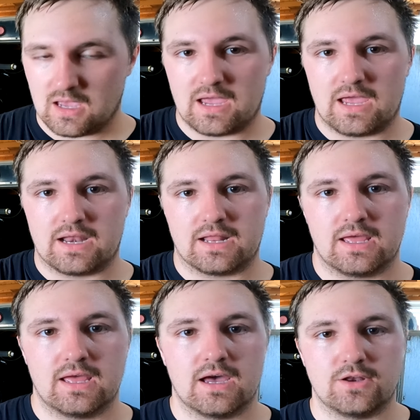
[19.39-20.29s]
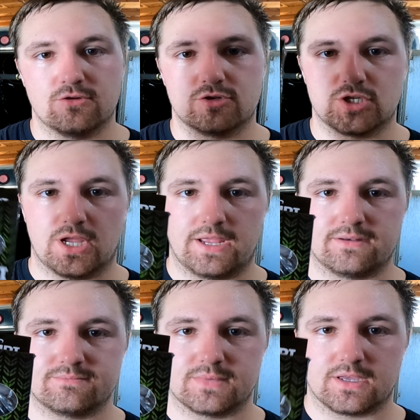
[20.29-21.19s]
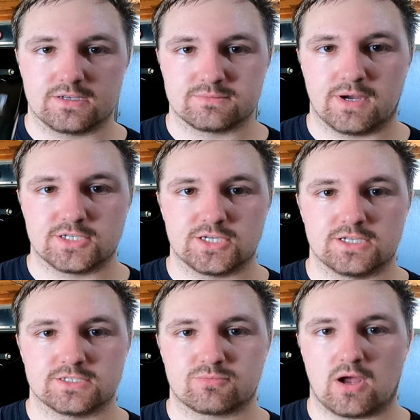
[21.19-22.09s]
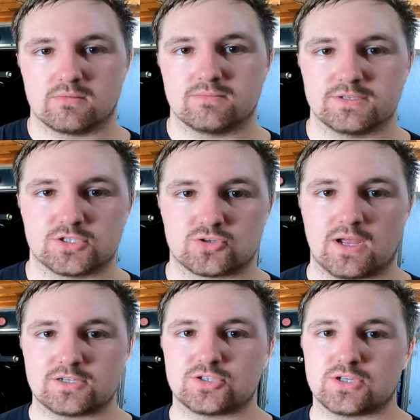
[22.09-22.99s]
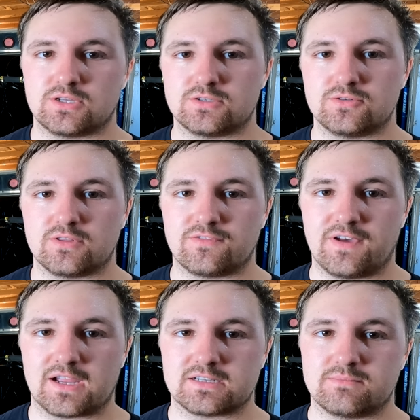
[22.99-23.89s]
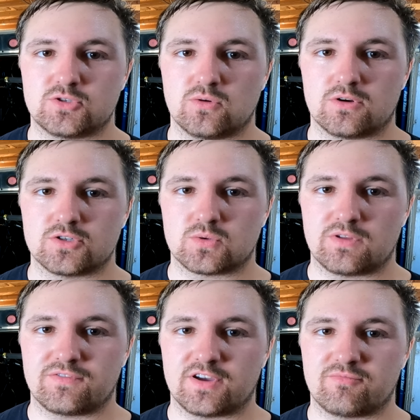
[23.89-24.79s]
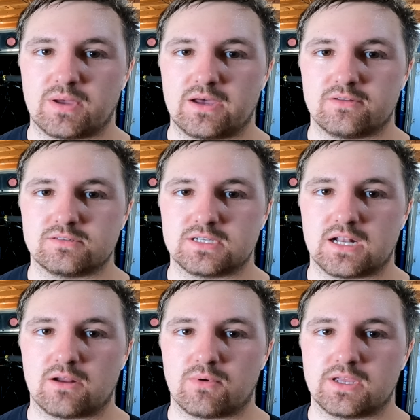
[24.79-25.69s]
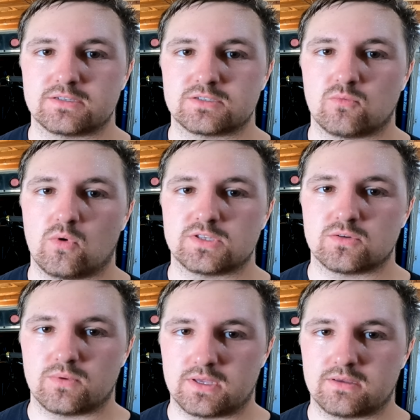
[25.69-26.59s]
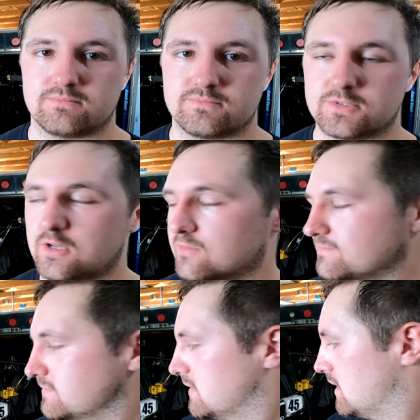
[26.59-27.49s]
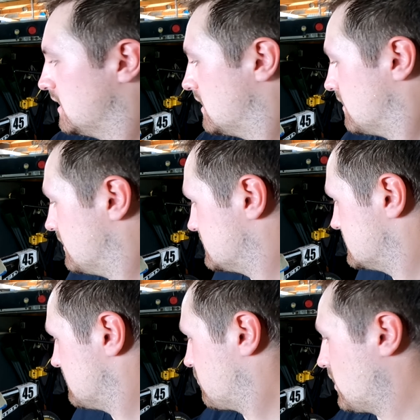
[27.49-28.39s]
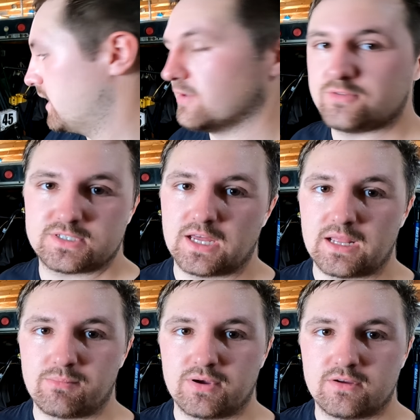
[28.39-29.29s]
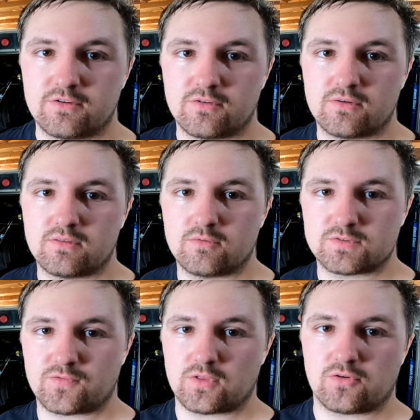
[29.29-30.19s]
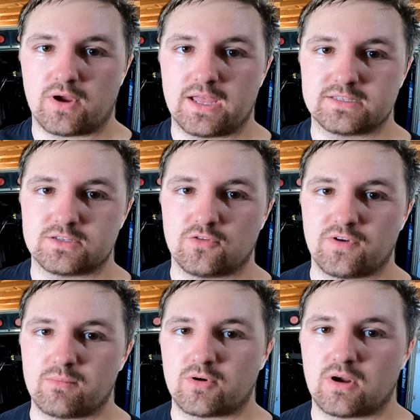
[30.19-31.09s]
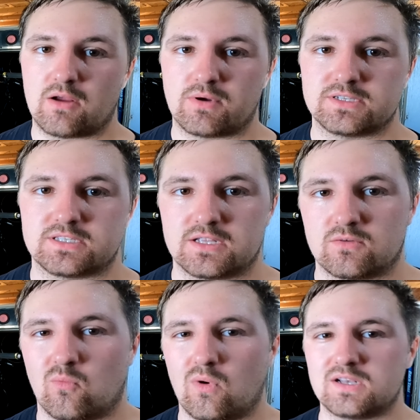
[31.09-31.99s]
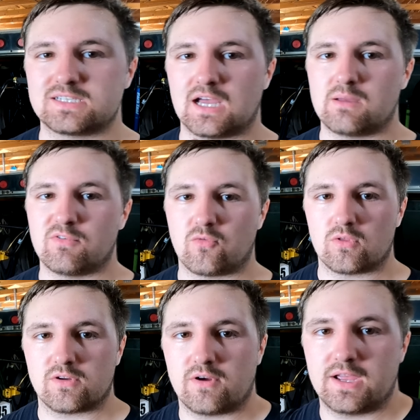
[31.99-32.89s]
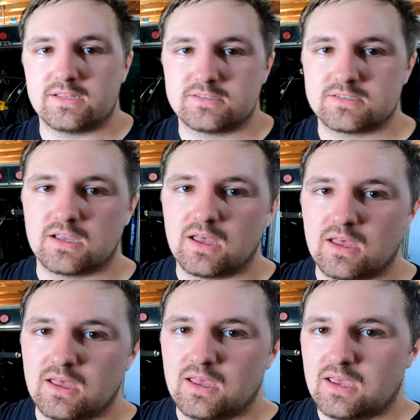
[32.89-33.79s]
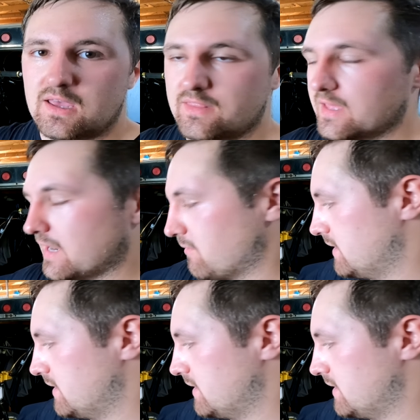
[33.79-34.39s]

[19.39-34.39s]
and a new chain because my chain is probably stretched due to the fact I'm 225 pounds and I race once a week. So this is a brand new setup that was for the Grands in November. I raced it one time before the Grands, and then I